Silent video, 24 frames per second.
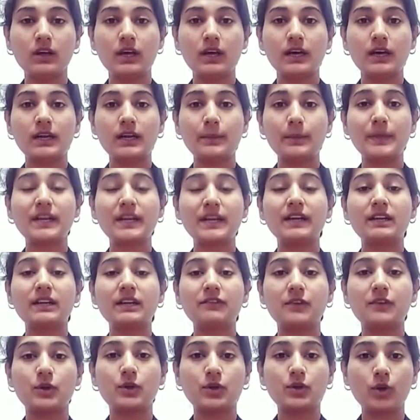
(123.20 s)
repetitive
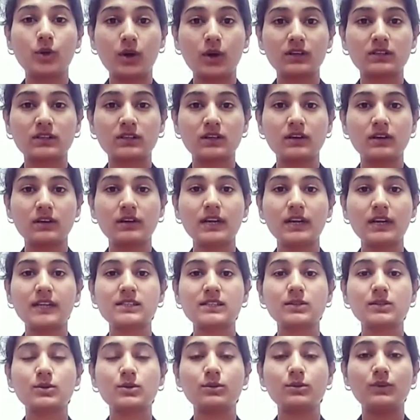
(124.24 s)
taunt
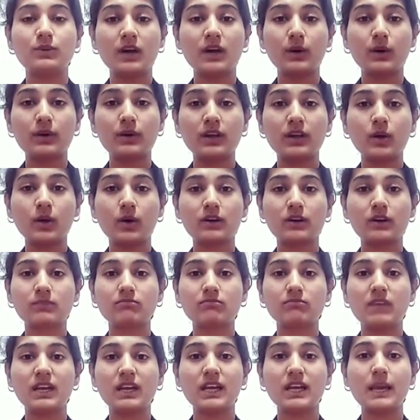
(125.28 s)
relating to dowry or
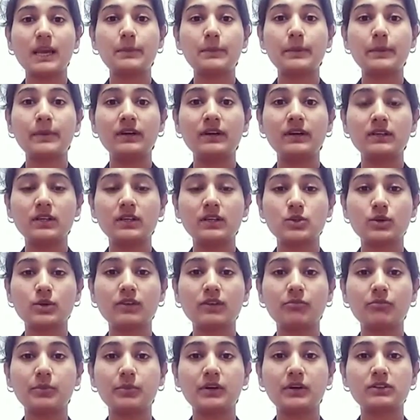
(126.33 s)
incapability to
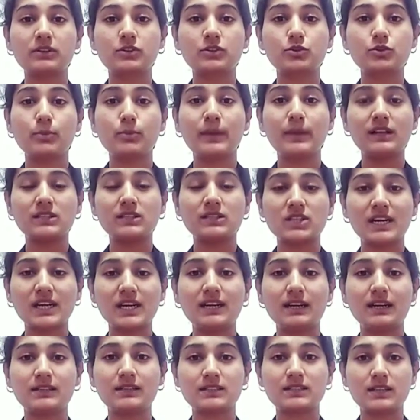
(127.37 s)
give birth to male child,
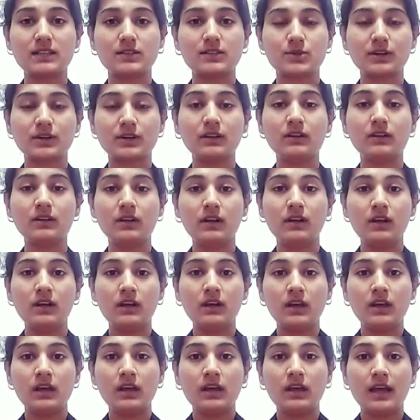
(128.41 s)
etc.,
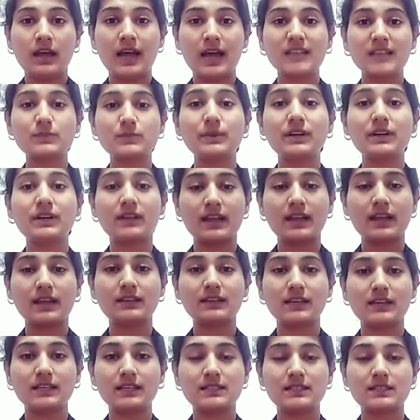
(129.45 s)
has been
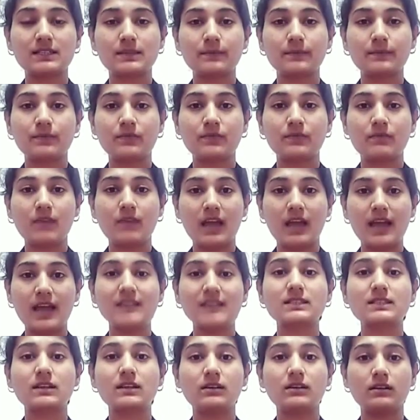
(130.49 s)
recognized
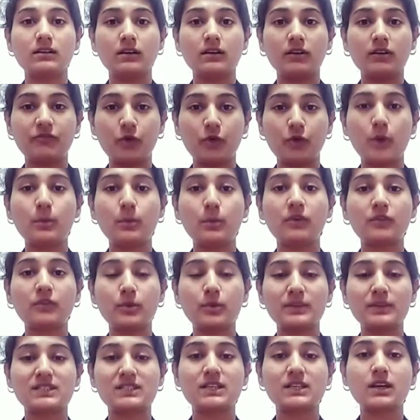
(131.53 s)
as a form of
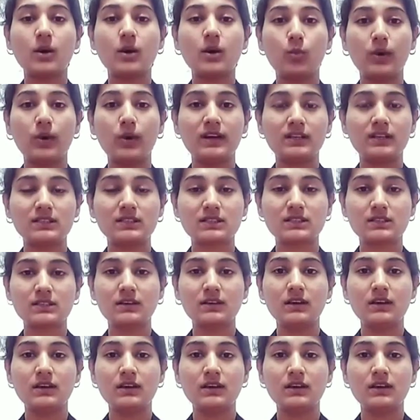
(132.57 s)
domestic violence.